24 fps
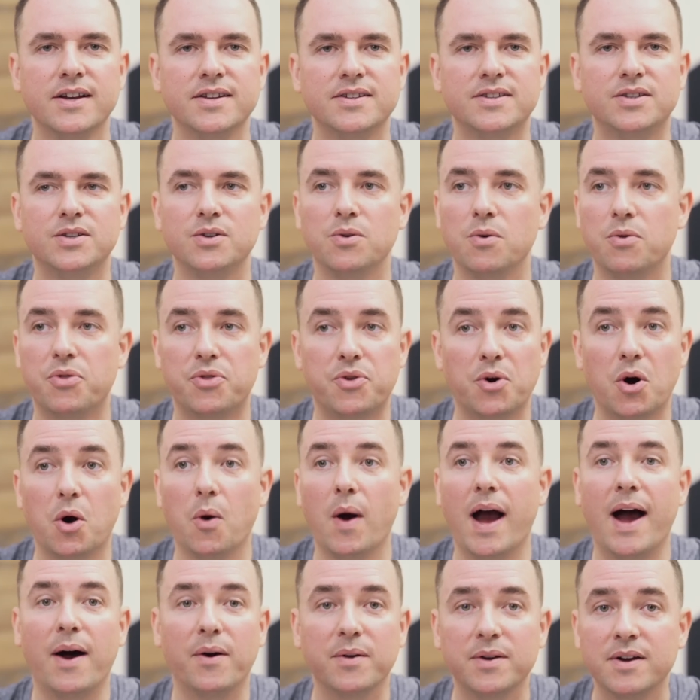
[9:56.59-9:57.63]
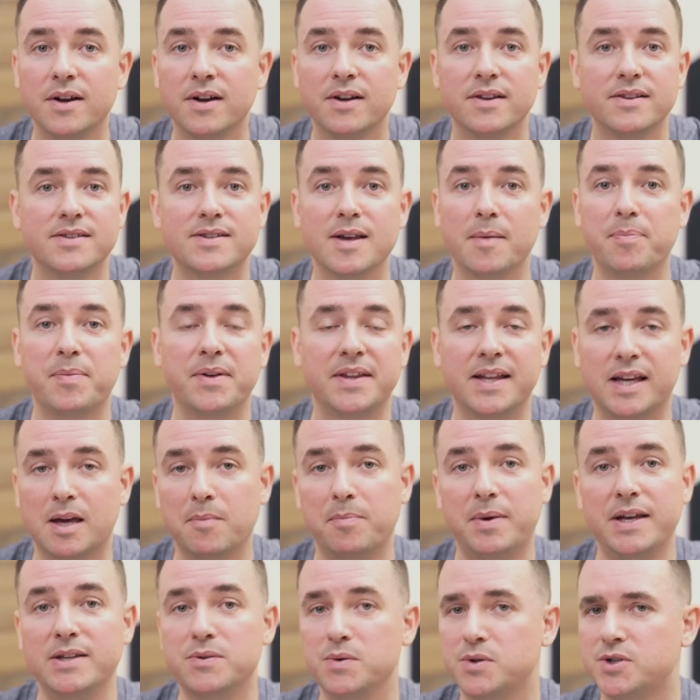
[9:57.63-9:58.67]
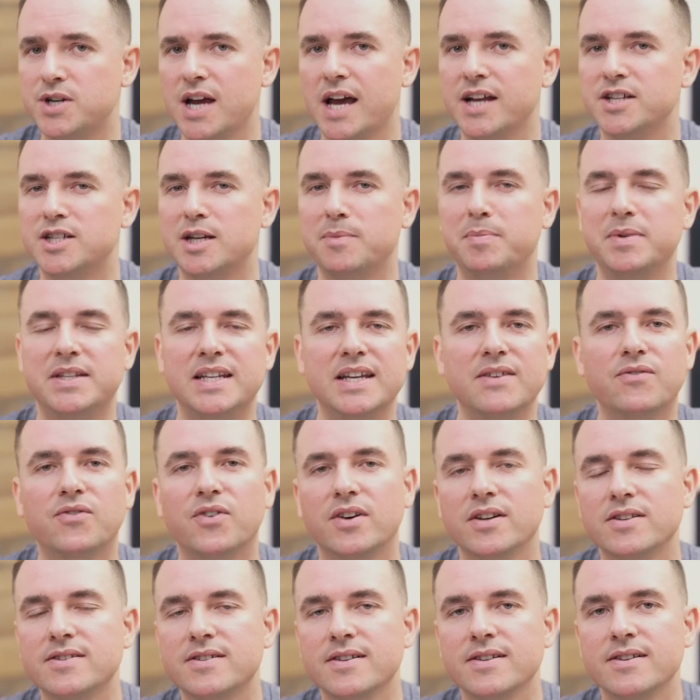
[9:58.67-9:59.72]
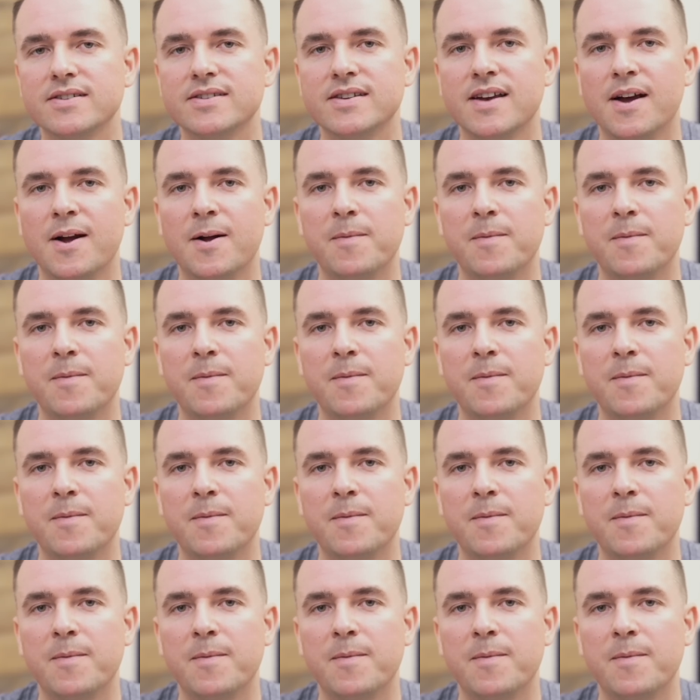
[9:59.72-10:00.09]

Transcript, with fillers: to throw out something that competes with ChatGPT, for instance,